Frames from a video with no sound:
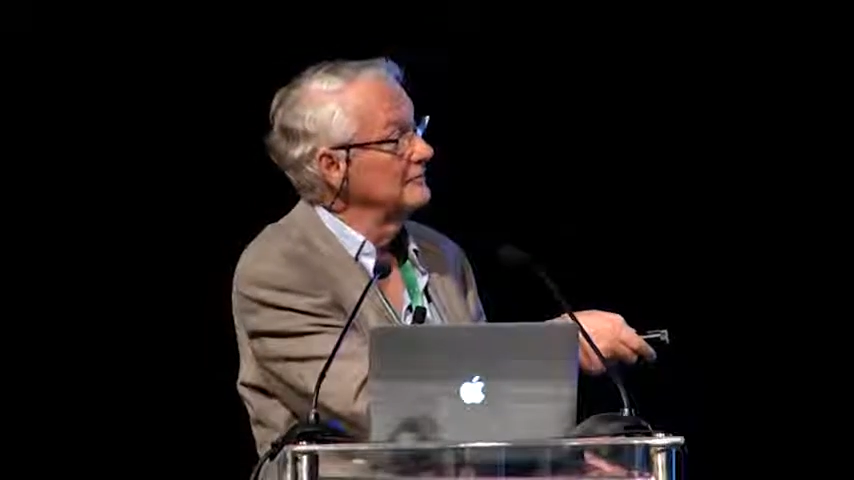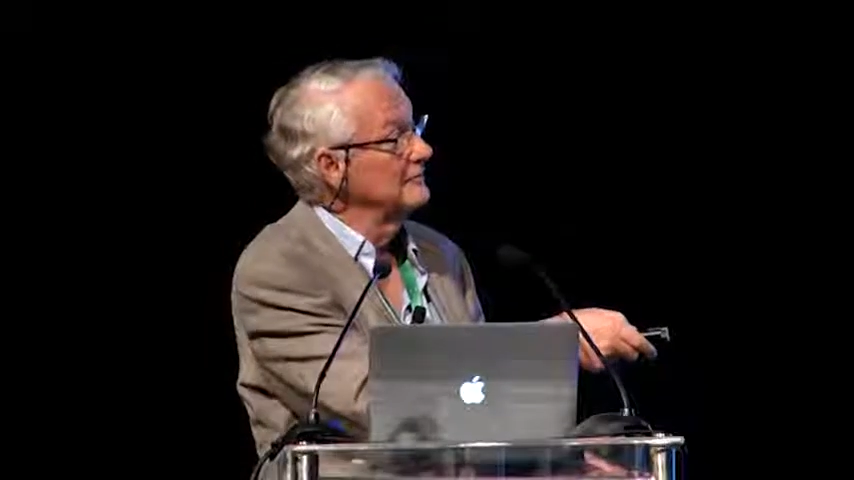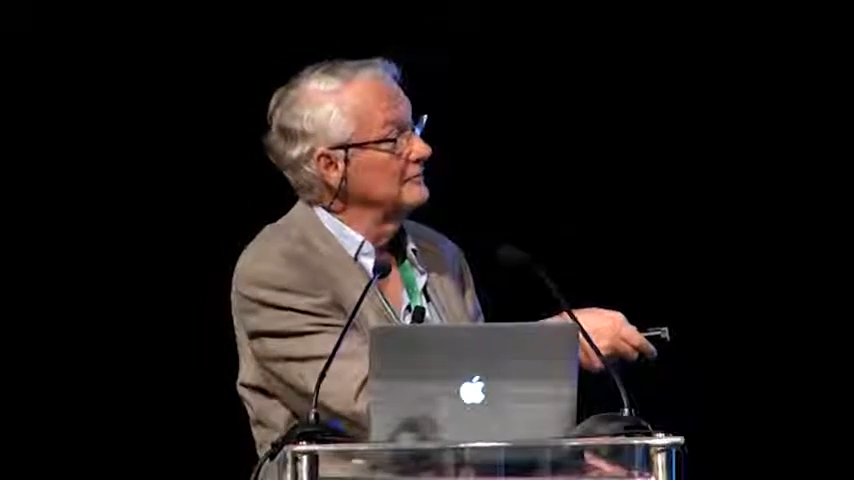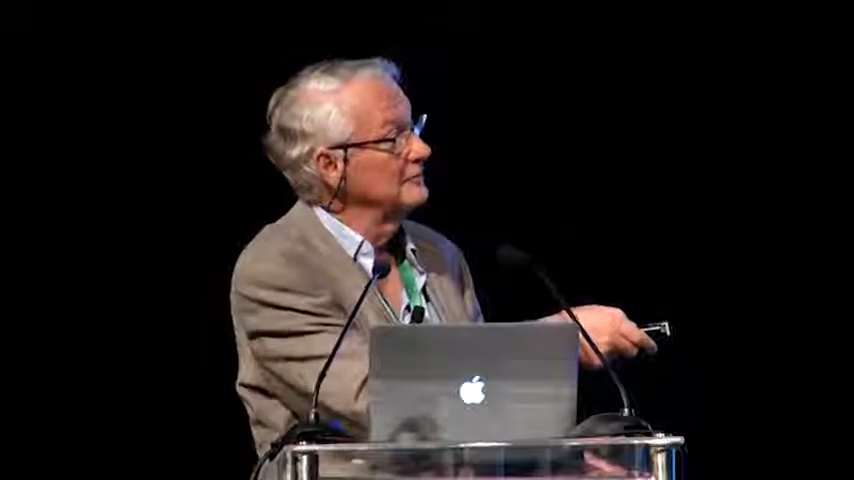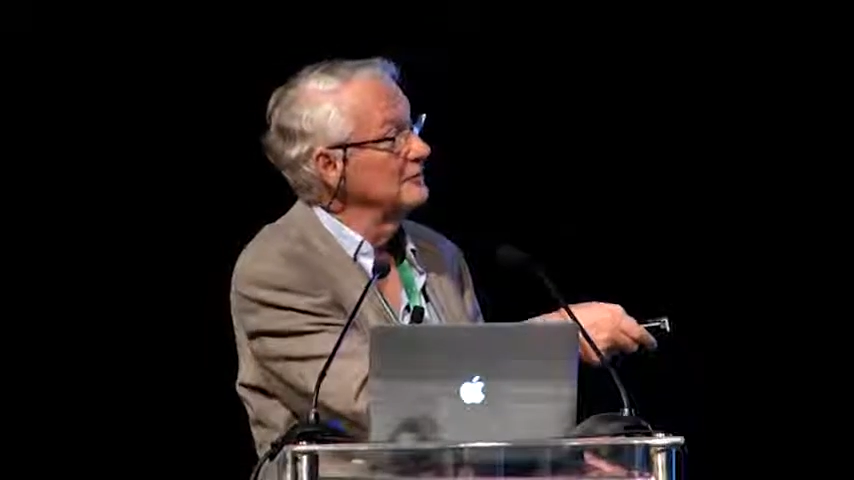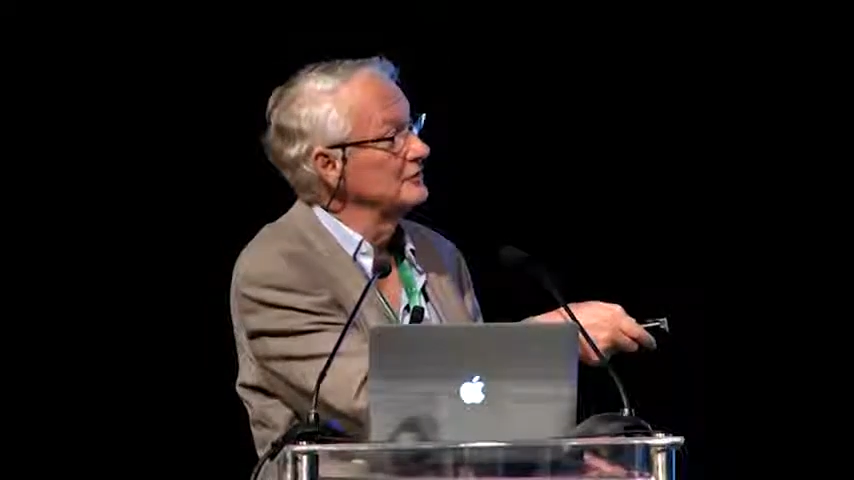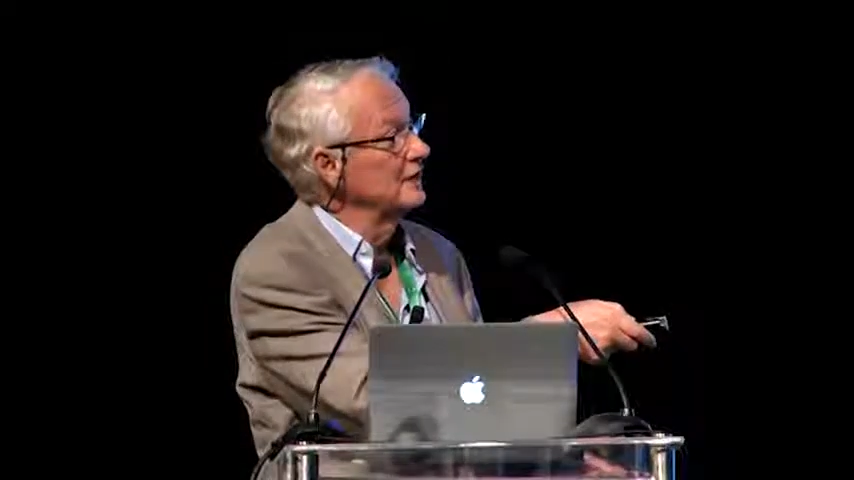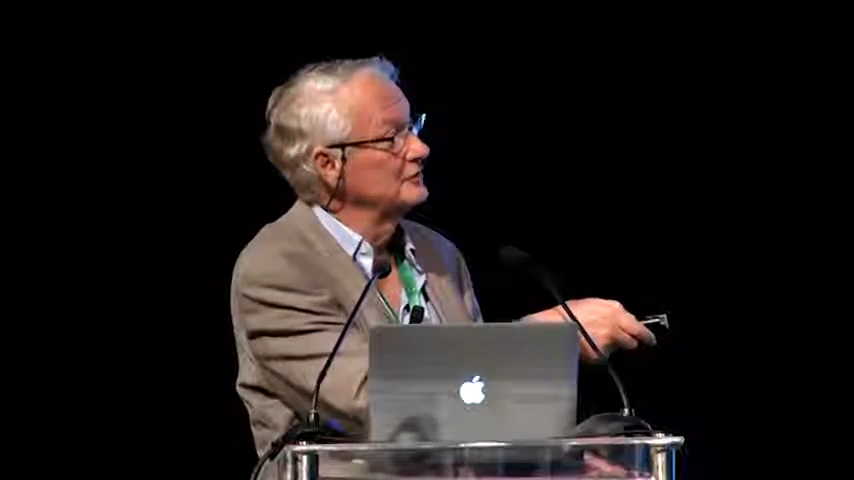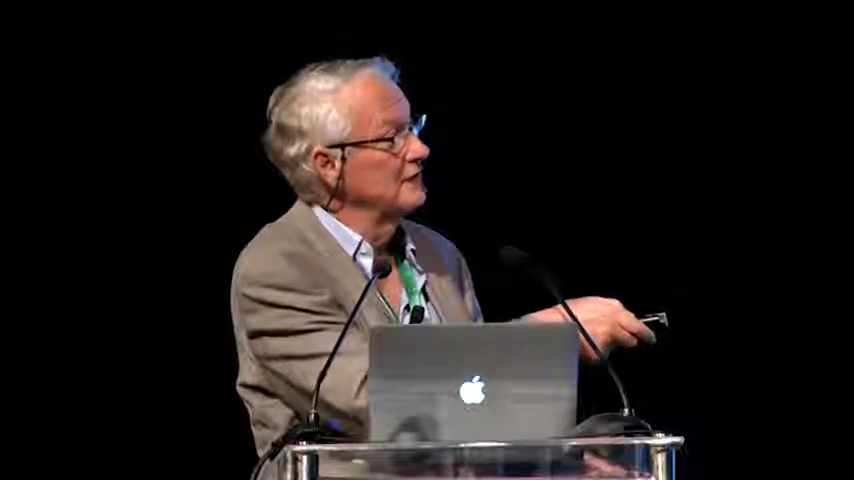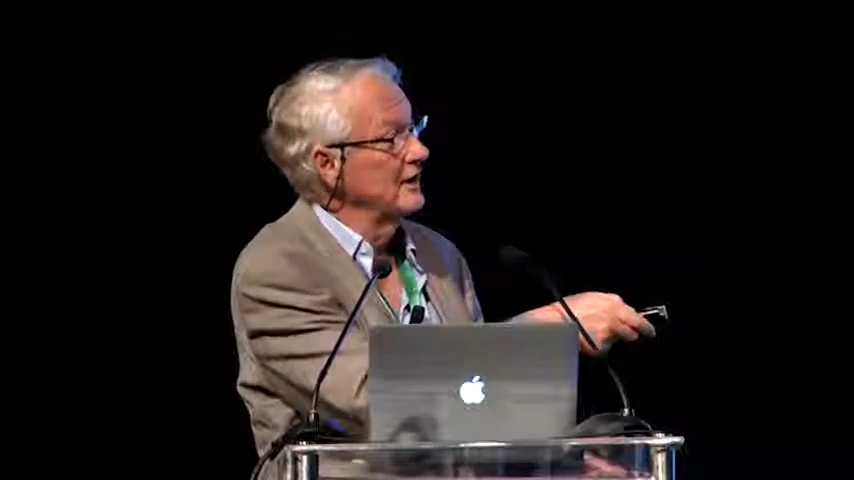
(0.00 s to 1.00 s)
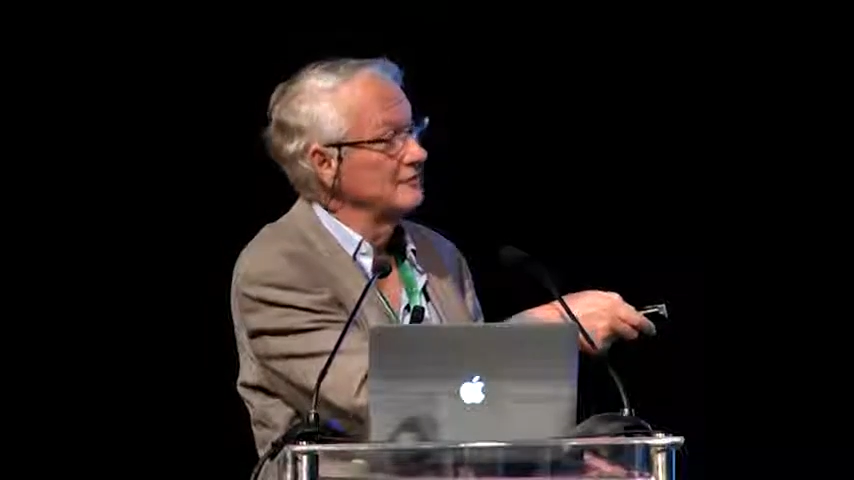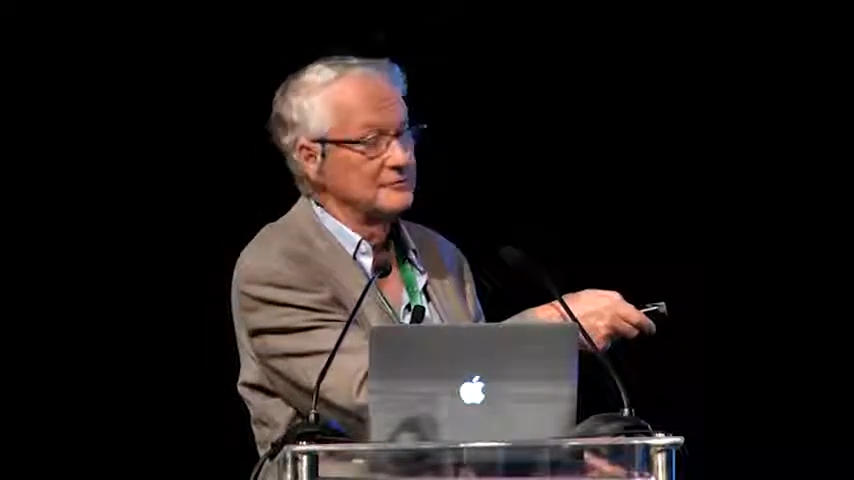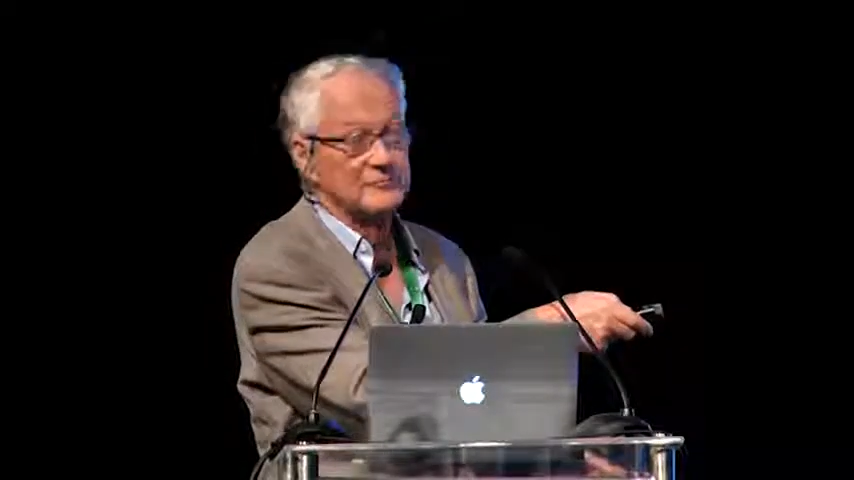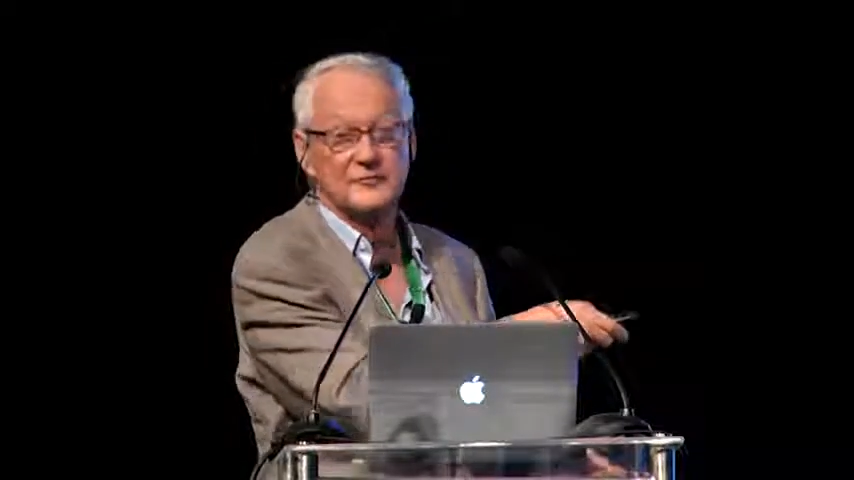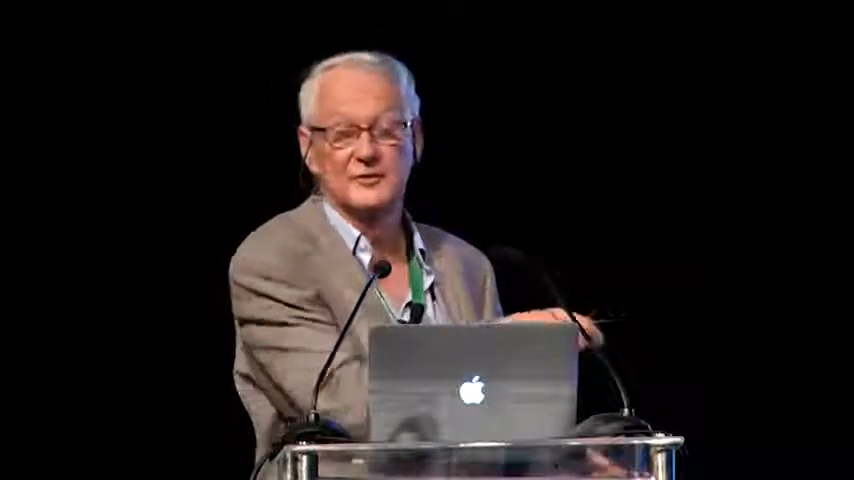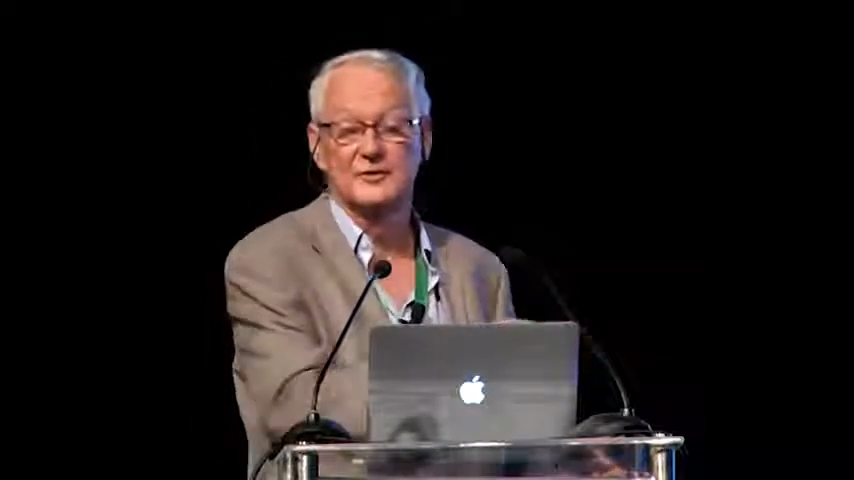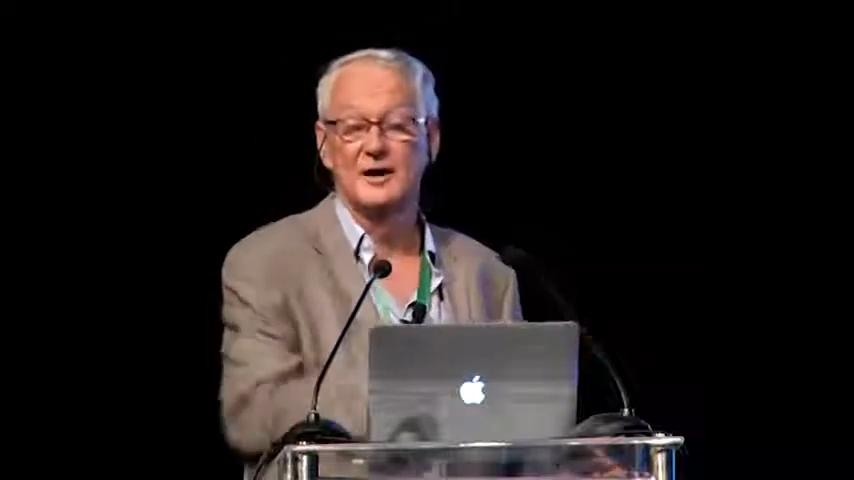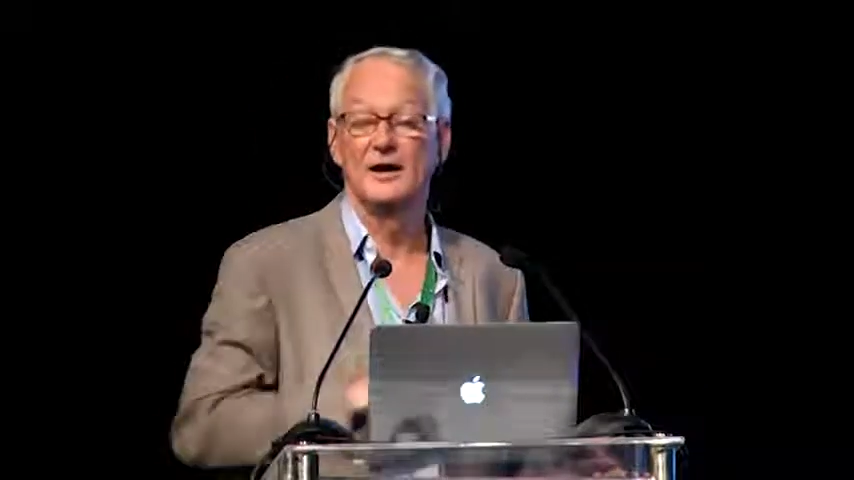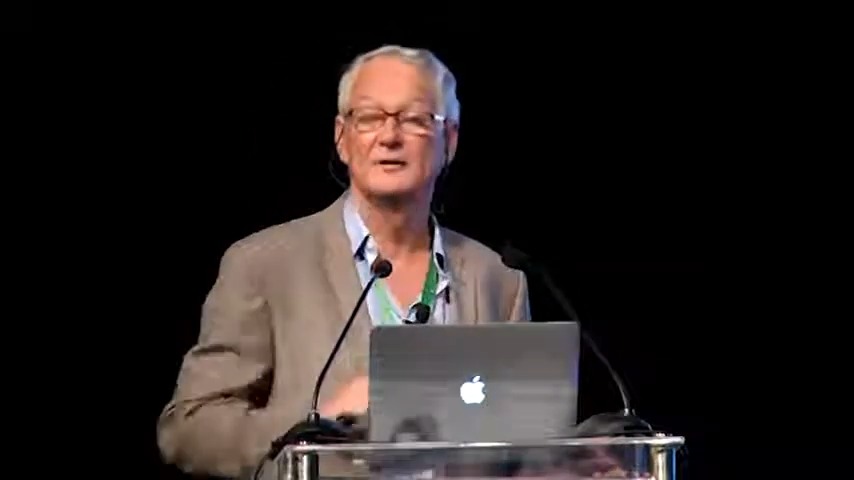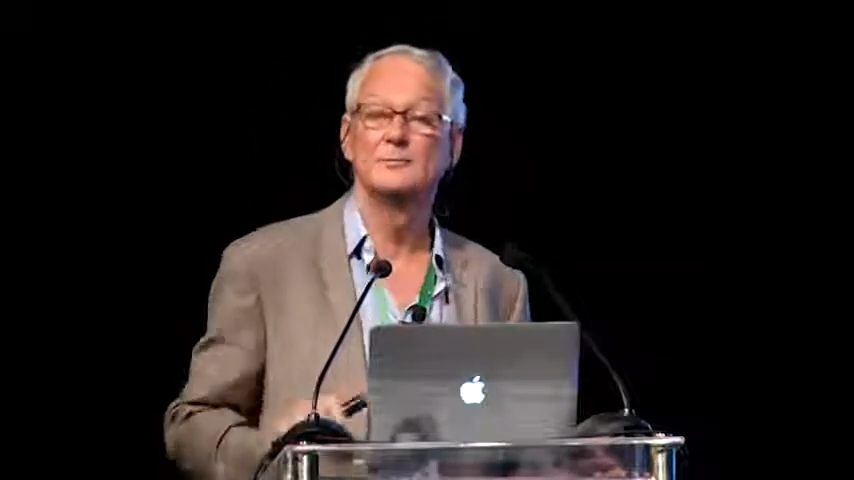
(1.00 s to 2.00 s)
but the diffuse goes far further
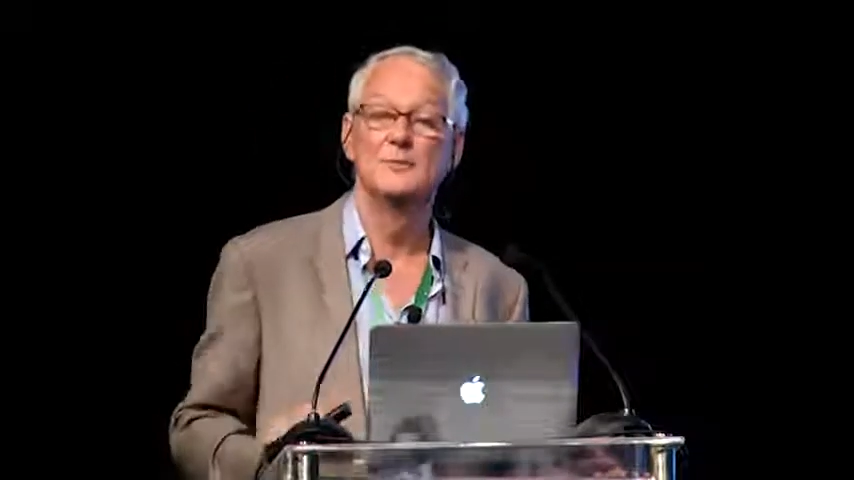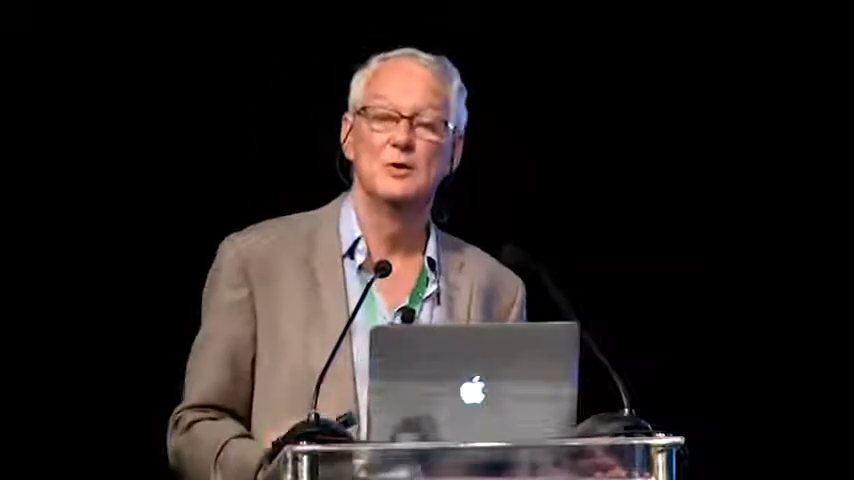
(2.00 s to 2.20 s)
out